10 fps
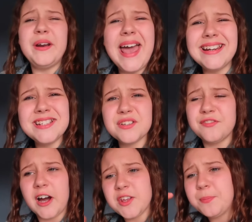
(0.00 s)
on any
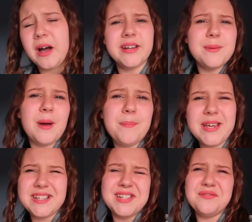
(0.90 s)
device, but I need my
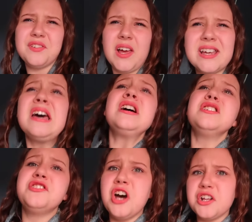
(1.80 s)
P C for like
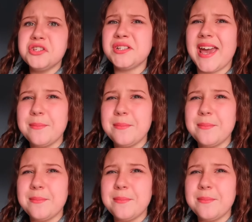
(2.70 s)
certain